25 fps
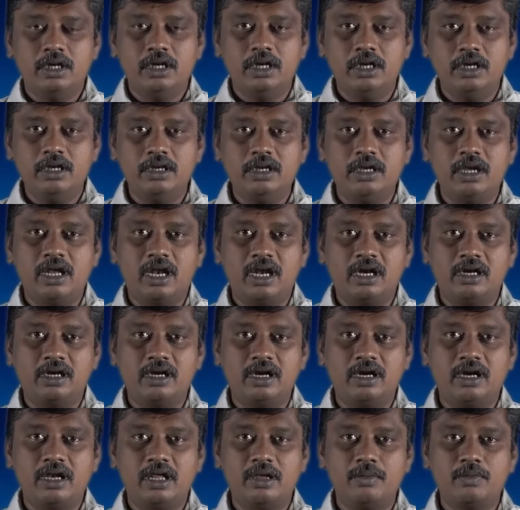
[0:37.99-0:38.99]
In the
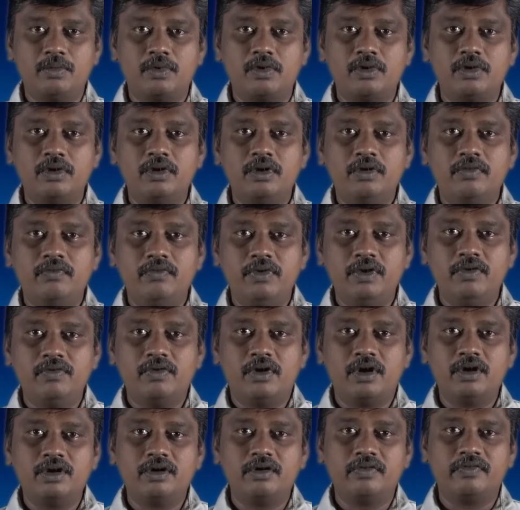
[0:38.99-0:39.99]
electric dipole, we
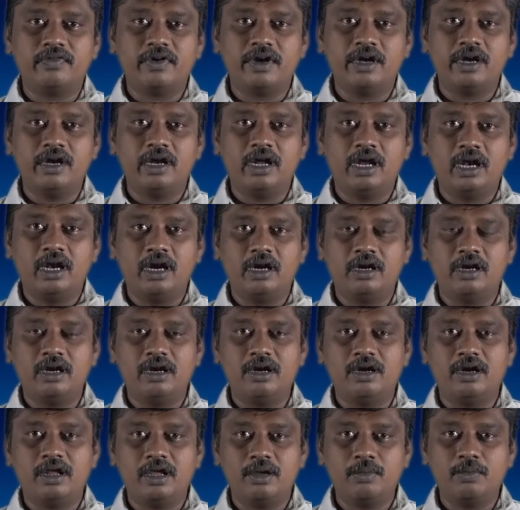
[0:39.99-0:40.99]
want to find the
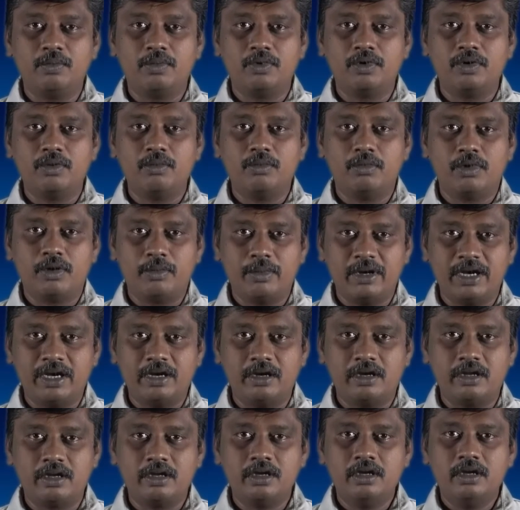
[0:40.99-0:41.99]
electric dipole
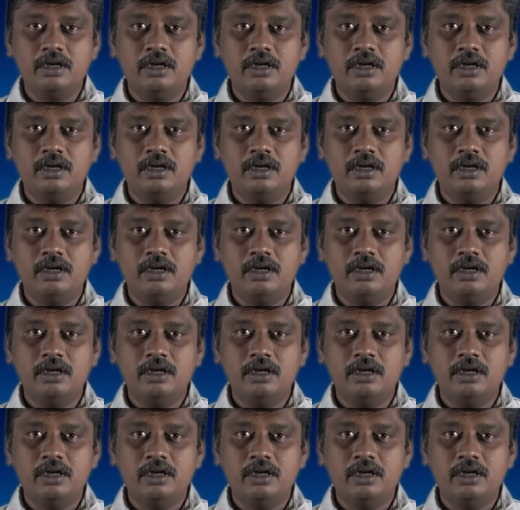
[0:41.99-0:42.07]
moment.